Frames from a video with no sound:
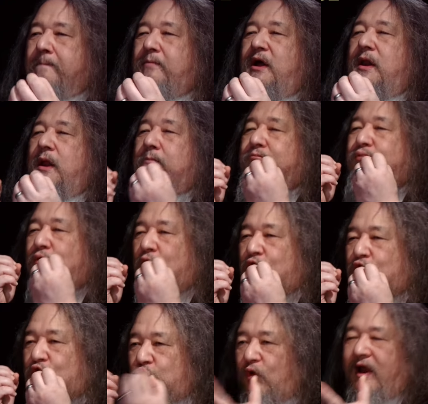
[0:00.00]
but
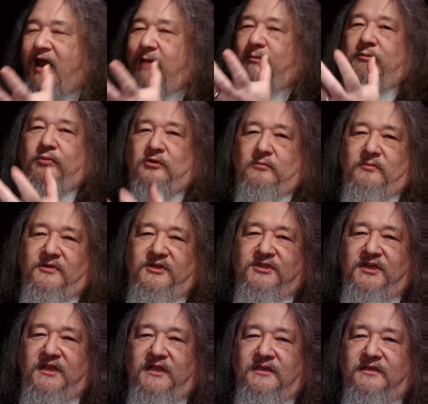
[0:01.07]
programmable
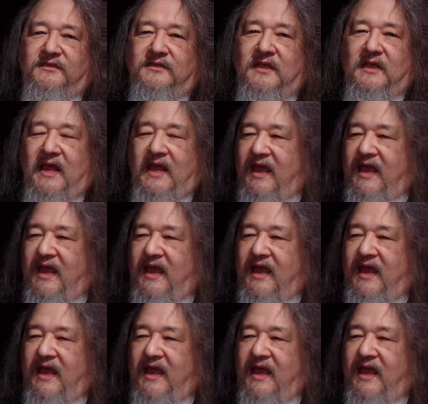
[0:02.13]
machines.